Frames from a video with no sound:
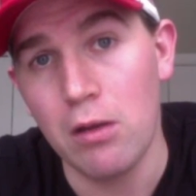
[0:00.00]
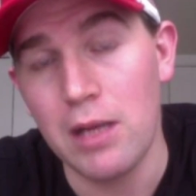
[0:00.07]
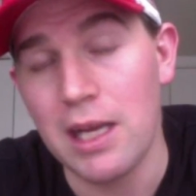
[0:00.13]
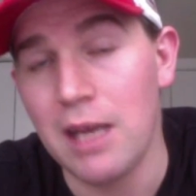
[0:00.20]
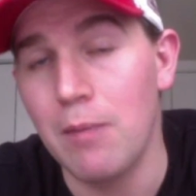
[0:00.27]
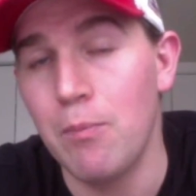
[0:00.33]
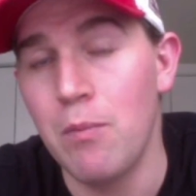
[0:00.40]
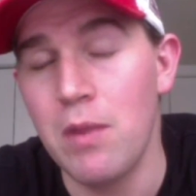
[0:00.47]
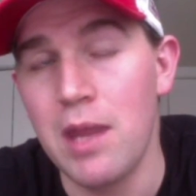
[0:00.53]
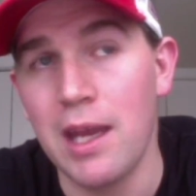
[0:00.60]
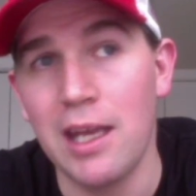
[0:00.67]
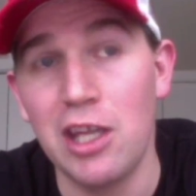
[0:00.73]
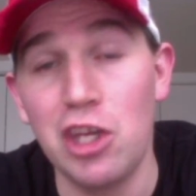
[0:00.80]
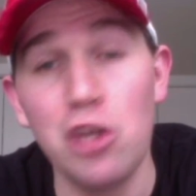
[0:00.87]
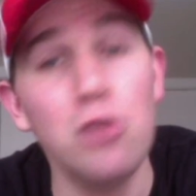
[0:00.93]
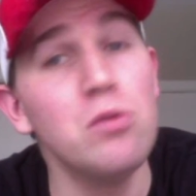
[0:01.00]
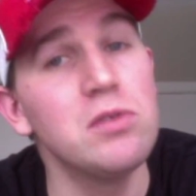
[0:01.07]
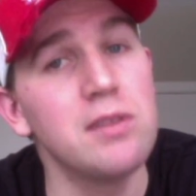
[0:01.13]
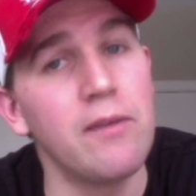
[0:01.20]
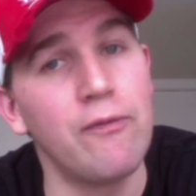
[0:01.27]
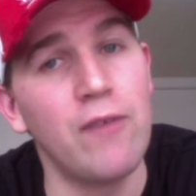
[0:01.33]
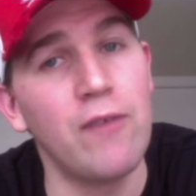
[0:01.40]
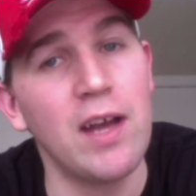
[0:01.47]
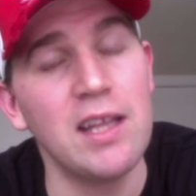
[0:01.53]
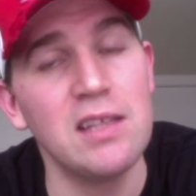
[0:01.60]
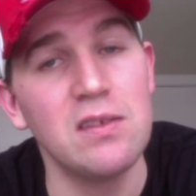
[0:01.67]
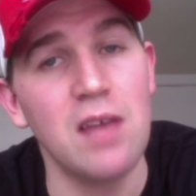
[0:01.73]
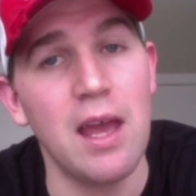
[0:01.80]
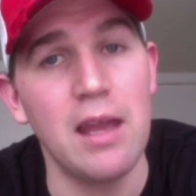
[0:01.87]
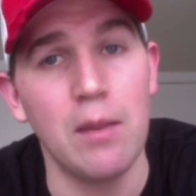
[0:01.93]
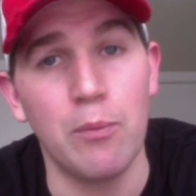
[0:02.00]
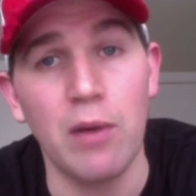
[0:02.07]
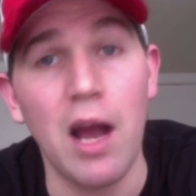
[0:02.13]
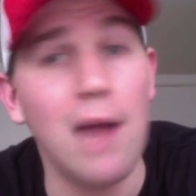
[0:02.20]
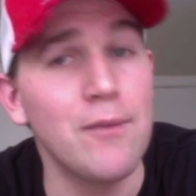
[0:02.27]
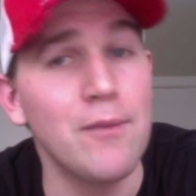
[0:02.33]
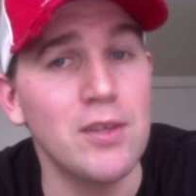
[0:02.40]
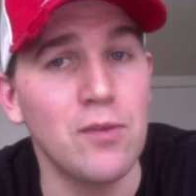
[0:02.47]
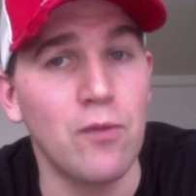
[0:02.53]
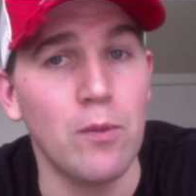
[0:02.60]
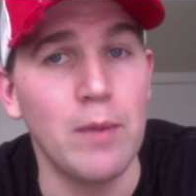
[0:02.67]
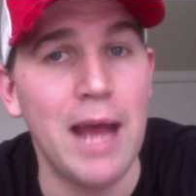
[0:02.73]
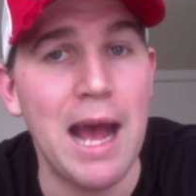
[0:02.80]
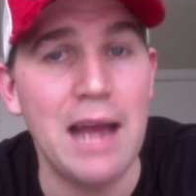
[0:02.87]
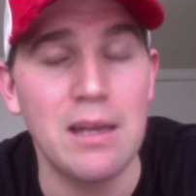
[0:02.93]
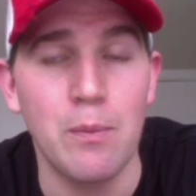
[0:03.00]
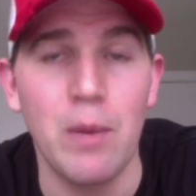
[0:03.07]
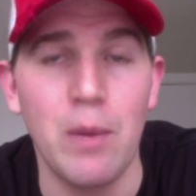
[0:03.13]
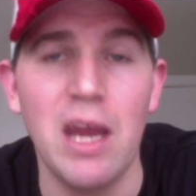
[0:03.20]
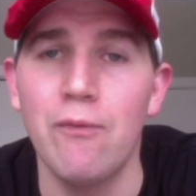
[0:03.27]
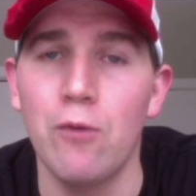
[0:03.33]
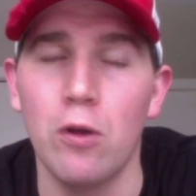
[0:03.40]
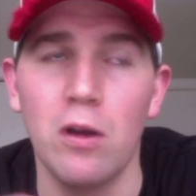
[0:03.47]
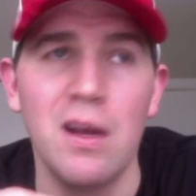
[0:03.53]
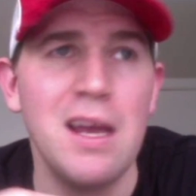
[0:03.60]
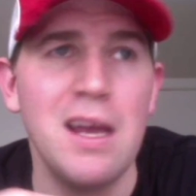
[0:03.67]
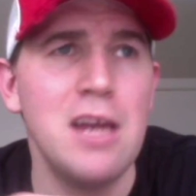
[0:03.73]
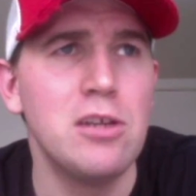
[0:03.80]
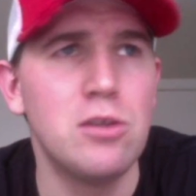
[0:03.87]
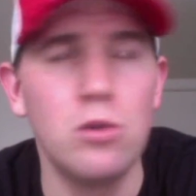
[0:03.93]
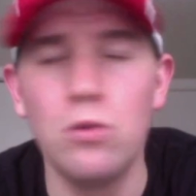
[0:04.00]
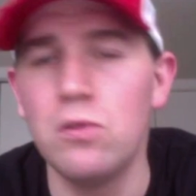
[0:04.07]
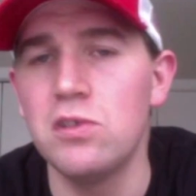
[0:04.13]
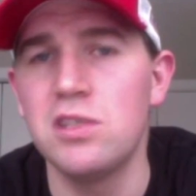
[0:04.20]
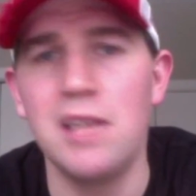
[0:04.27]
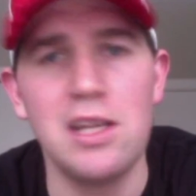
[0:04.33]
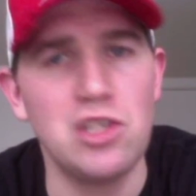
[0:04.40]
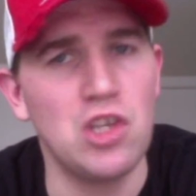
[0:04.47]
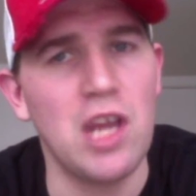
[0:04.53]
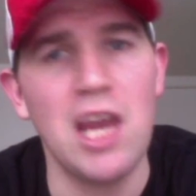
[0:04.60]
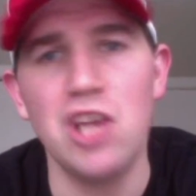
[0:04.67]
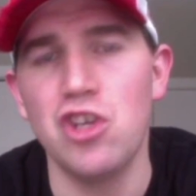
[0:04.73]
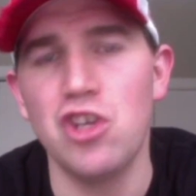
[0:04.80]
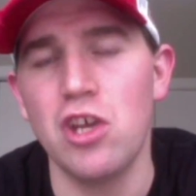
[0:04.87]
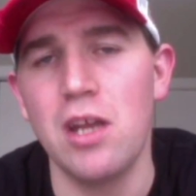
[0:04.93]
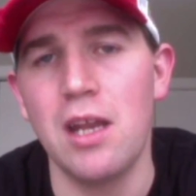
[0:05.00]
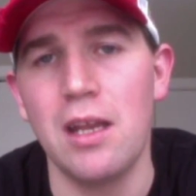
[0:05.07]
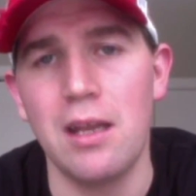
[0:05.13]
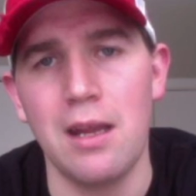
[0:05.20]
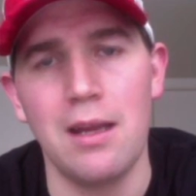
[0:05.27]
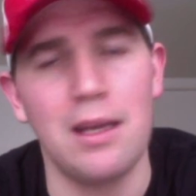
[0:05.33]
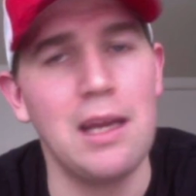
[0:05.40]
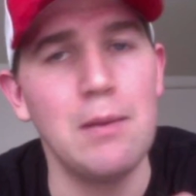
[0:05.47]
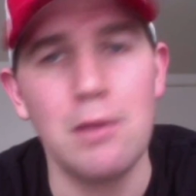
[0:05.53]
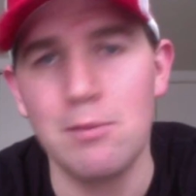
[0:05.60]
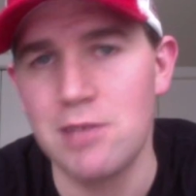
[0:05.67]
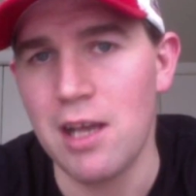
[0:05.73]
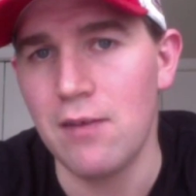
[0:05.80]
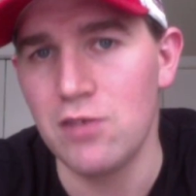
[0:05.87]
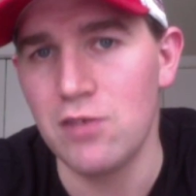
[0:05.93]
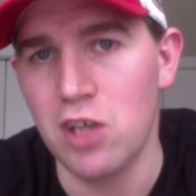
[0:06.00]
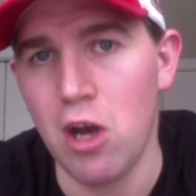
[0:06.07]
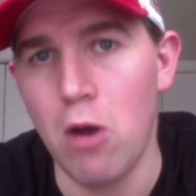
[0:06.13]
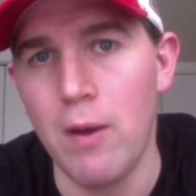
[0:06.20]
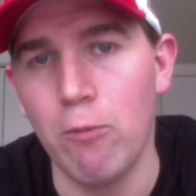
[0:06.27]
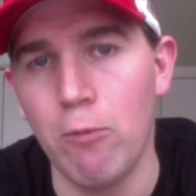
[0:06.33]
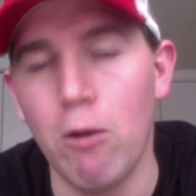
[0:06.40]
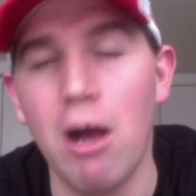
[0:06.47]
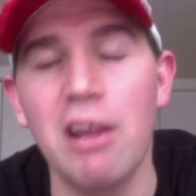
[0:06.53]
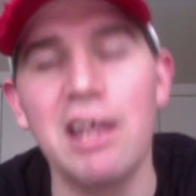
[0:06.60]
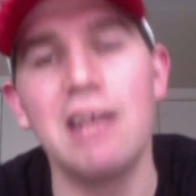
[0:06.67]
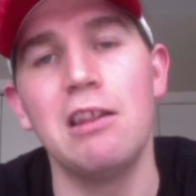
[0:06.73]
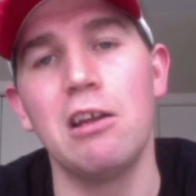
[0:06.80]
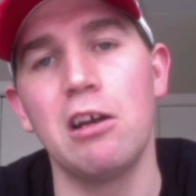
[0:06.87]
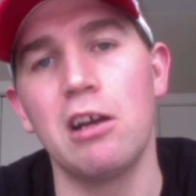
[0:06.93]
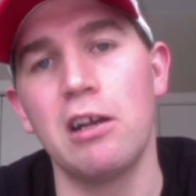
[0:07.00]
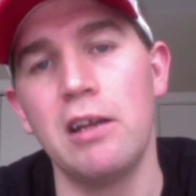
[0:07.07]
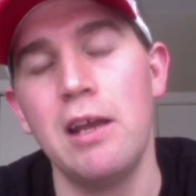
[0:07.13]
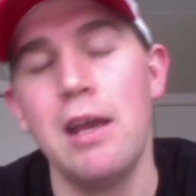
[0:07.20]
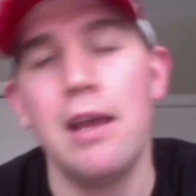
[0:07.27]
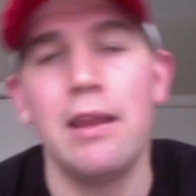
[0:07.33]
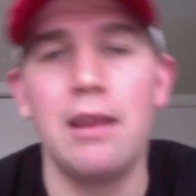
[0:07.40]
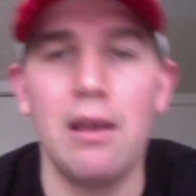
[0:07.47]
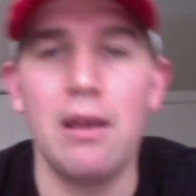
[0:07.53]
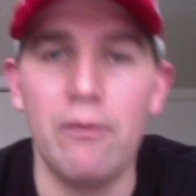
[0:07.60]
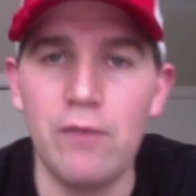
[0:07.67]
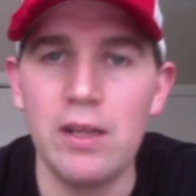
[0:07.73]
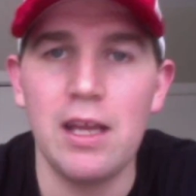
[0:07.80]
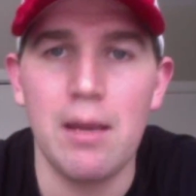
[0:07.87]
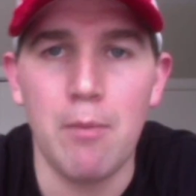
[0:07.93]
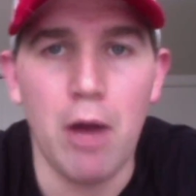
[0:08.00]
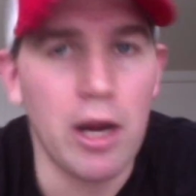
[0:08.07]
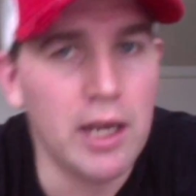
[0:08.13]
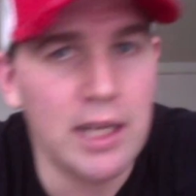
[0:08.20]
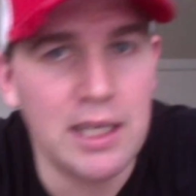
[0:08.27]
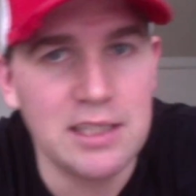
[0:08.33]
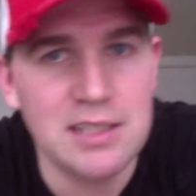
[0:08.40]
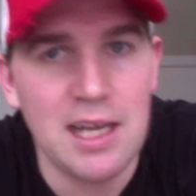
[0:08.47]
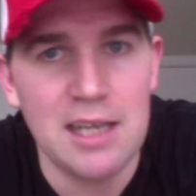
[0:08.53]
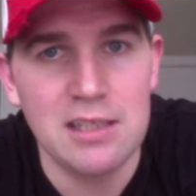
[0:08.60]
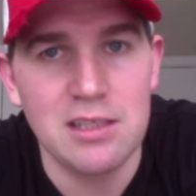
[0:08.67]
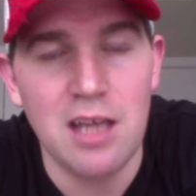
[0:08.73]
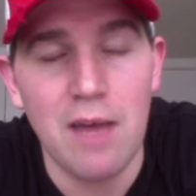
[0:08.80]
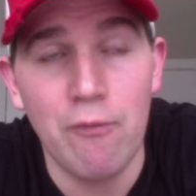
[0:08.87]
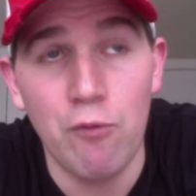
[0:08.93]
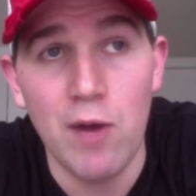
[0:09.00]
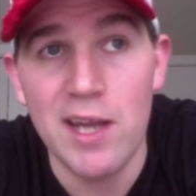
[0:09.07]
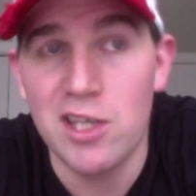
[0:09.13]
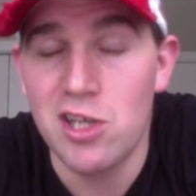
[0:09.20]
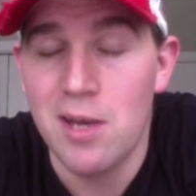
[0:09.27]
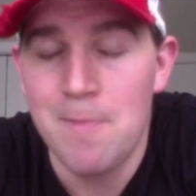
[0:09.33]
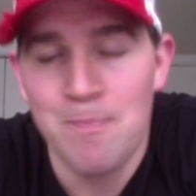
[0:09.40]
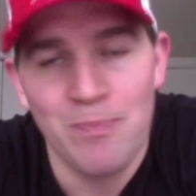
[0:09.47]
They can use the funds and the profits from that to pay for tools and education and to keep themselves going while they learn the affiliate marketing side of stuff, which